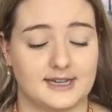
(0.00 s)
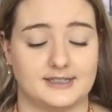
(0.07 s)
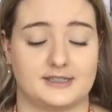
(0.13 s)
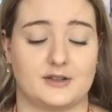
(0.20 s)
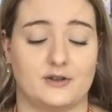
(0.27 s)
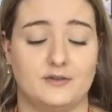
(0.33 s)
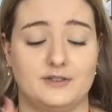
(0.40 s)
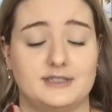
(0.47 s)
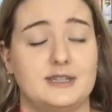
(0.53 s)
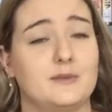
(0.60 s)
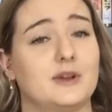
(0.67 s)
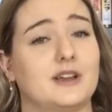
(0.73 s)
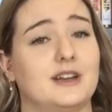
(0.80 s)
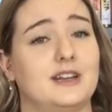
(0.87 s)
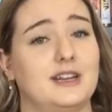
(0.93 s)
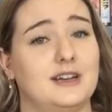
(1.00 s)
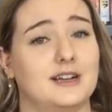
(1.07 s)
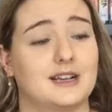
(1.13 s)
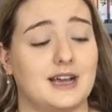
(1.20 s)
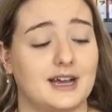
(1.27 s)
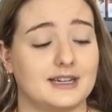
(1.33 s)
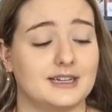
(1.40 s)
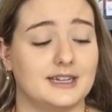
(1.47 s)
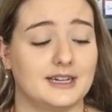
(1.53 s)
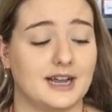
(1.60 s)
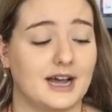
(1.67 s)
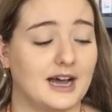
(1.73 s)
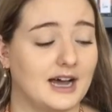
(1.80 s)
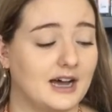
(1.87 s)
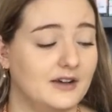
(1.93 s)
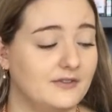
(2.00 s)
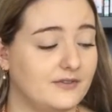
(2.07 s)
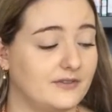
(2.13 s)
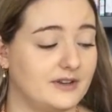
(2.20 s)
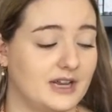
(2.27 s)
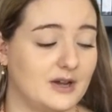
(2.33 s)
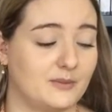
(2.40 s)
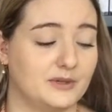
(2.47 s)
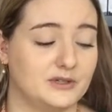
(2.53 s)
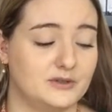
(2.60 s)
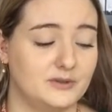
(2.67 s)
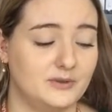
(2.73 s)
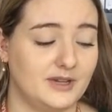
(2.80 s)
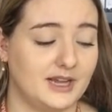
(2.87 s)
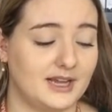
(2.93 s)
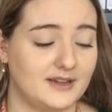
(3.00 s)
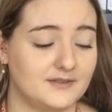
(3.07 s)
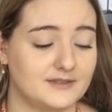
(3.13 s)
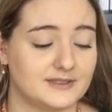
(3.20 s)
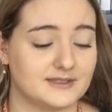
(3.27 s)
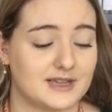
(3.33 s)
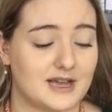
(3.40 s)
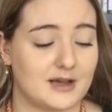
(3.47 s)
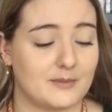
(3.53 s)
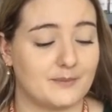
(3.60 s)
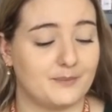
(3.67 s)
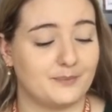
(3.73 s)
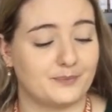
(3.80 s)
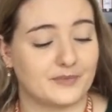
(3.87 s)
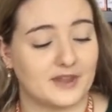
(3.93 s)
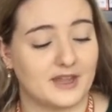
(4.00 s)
So obviously we're going to need to cut it in half. Now we do have some